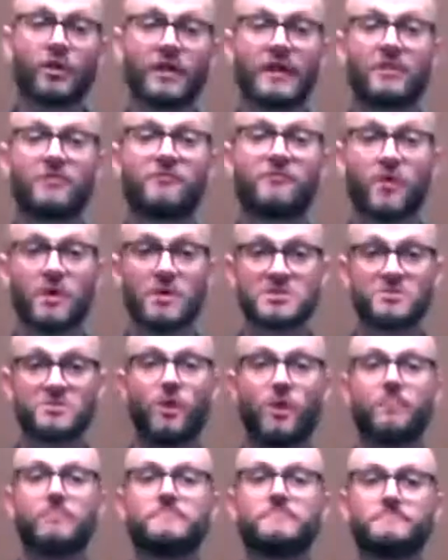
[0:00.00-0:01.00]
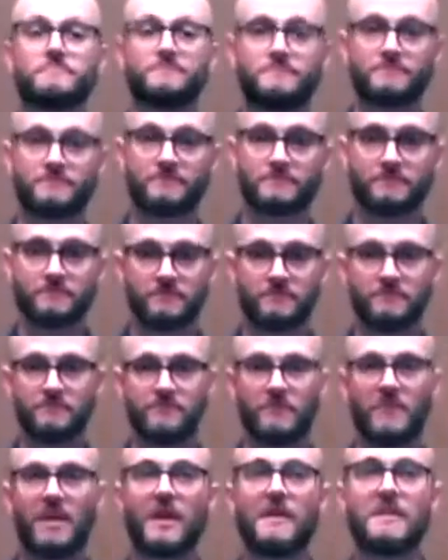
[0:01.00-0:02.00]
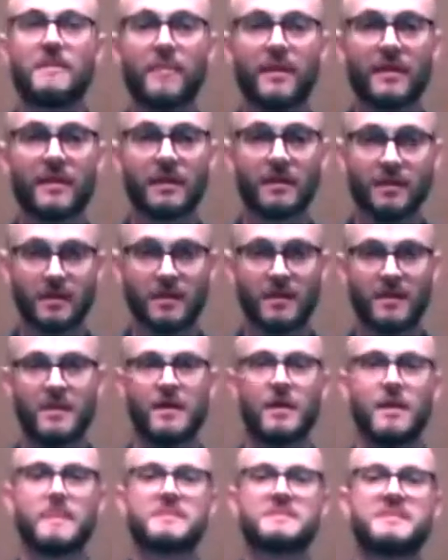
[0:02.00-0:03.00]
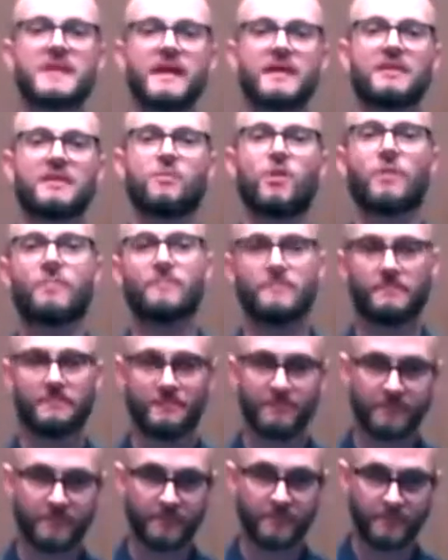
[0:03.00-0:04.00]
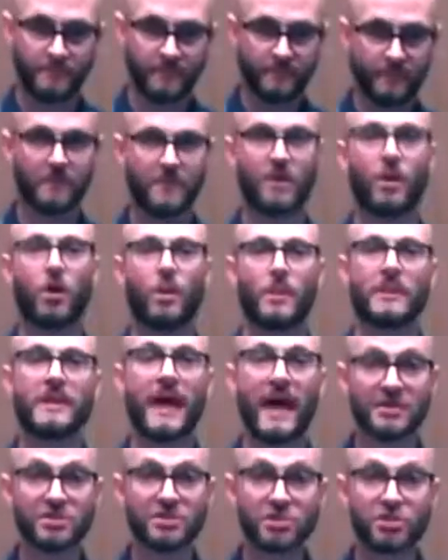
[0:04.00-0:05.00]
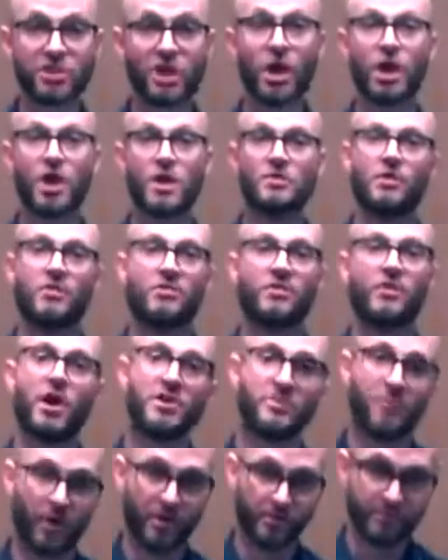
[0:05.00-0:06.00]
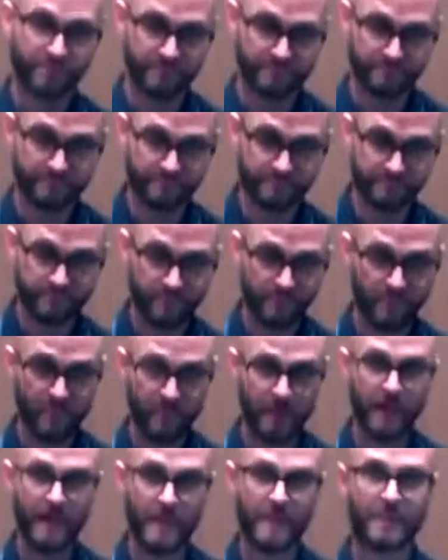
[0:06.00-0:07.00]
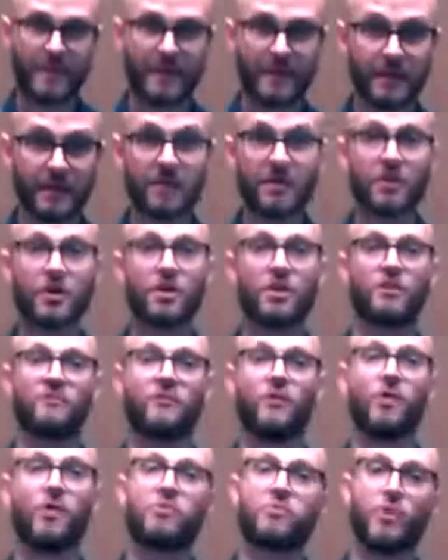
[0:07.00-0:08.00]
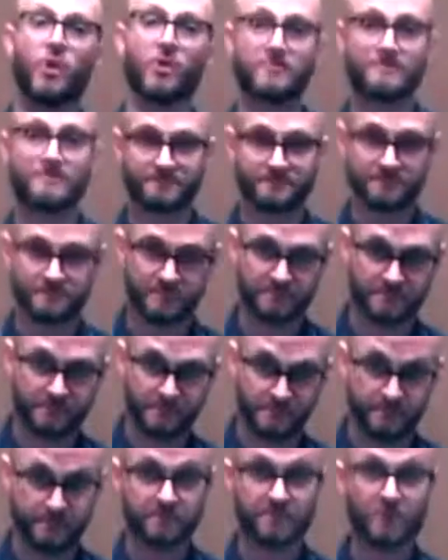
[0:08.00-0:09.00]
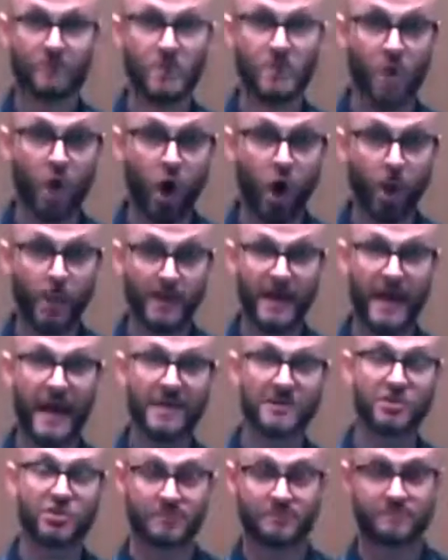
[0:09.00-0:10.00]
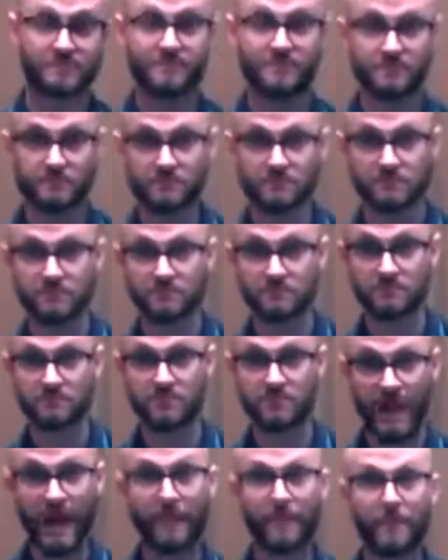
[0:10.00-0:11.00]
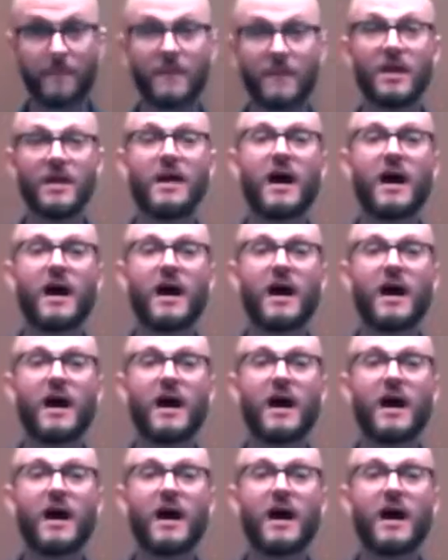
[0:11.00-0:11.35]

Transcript: we're going to get the first one in the middle, and the second one on the edge, the third one in the middle, the fourth one on the edge. Yep.